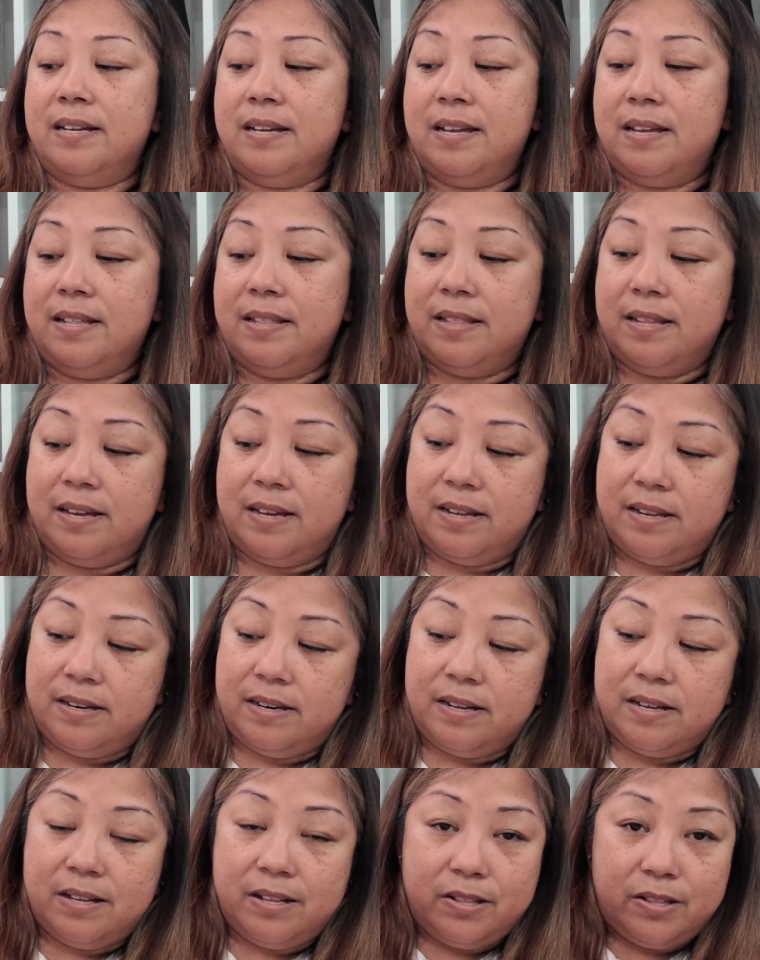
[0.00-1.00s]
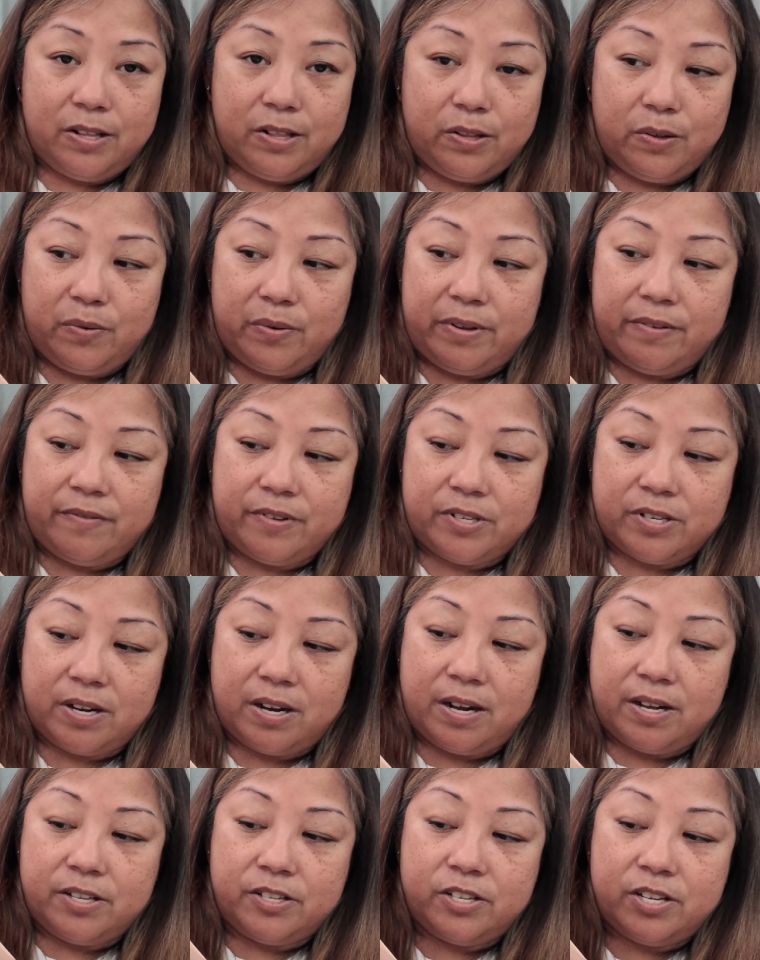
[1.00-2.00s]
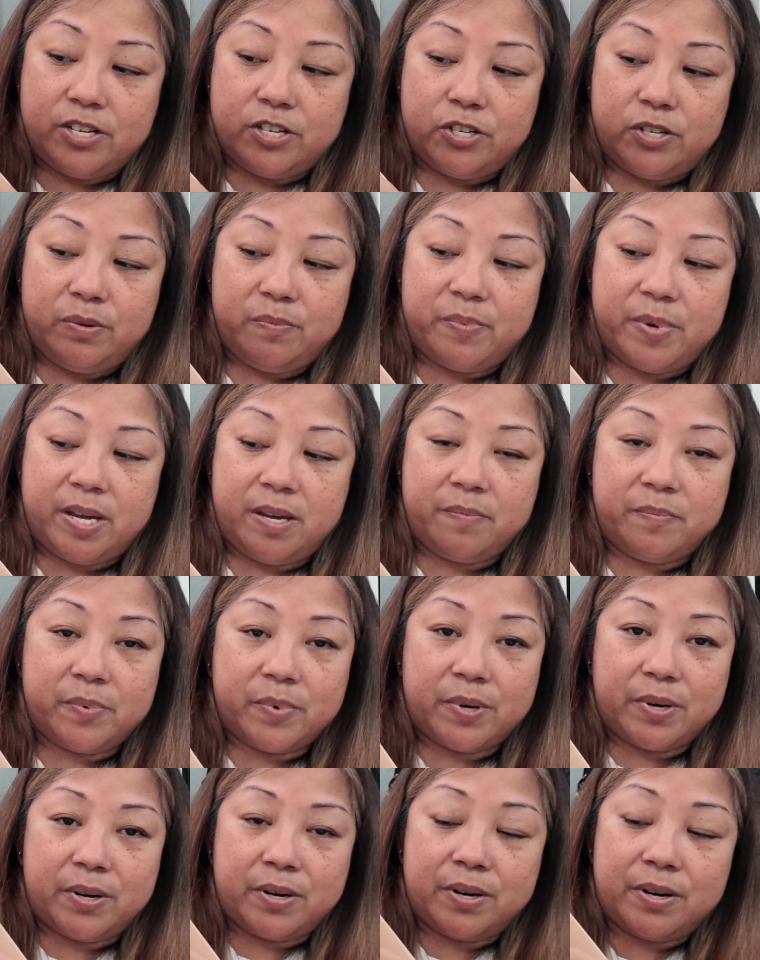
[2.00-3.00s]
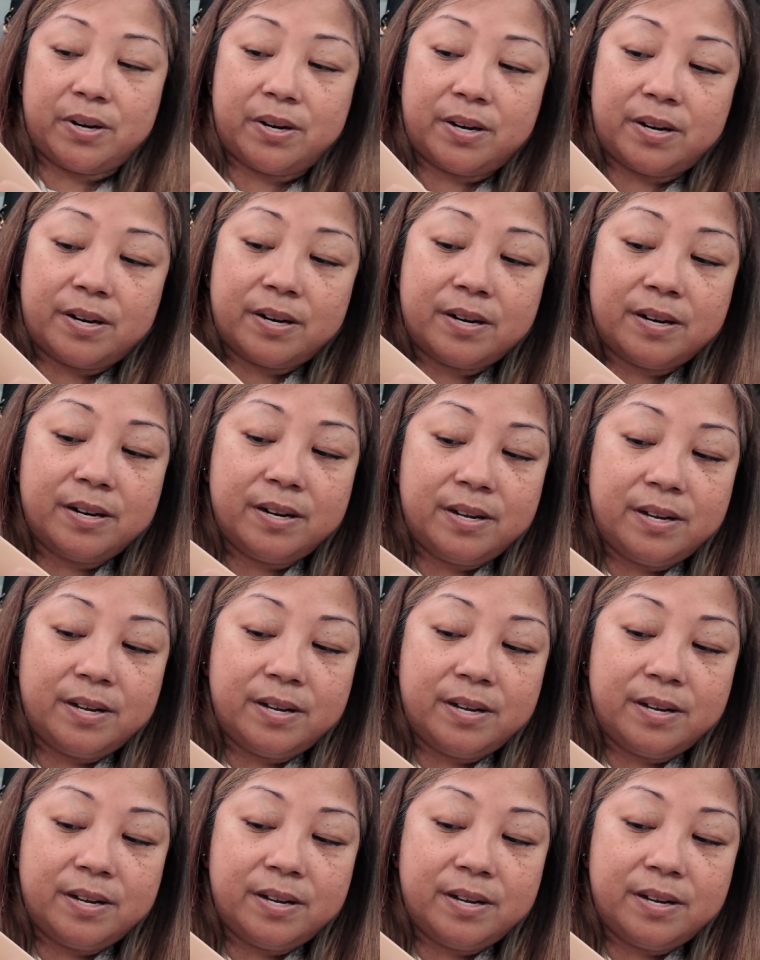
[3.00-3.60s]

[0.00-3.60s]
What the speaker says: And then the Louis Vuitton tissue paper